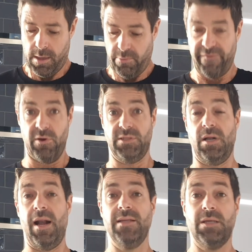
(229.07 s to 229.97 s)
whether it's the
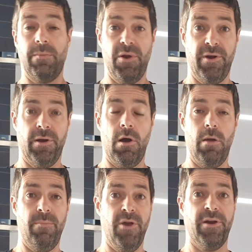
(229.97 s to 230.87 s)
classic
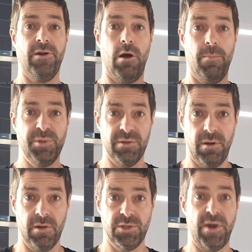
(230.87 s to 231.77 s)
American hops,
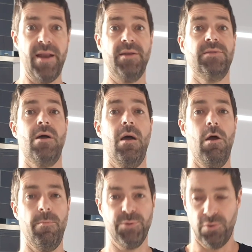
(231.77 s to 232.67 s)
Australian style
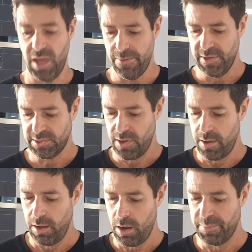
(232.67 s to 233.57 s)
hops, or Kiwi
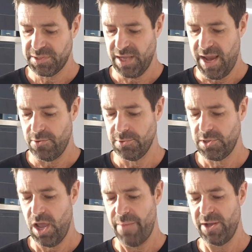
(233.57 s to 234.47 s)
style hops, and also
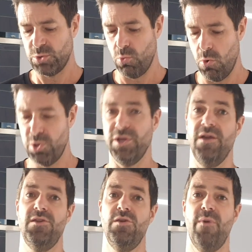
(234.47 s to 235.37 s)
how much water
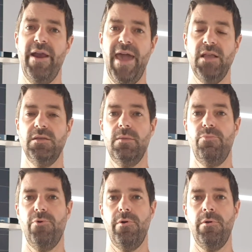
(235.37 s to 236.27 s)
you might add to the
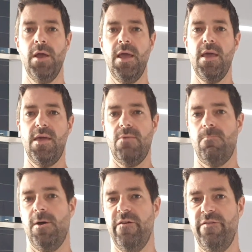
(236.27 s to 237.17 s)
brew.
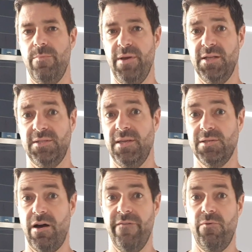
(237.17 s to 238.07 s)
One of the biggest things
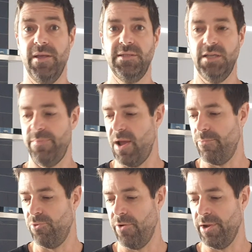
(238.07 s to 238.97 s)
I've always said about
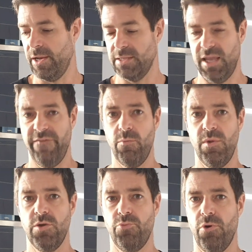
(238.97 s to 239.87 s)
brewing is even when
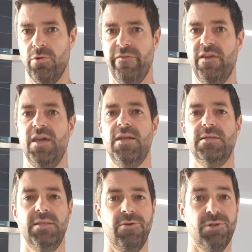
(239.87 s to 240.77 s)
you're brewing with
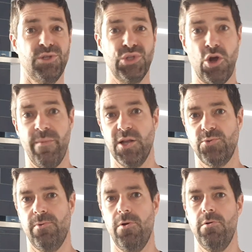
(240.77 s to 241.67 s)
kits, there is so much
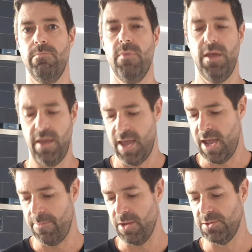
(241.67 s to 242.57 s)
room
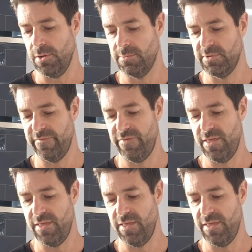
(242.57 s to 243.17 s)
in terms of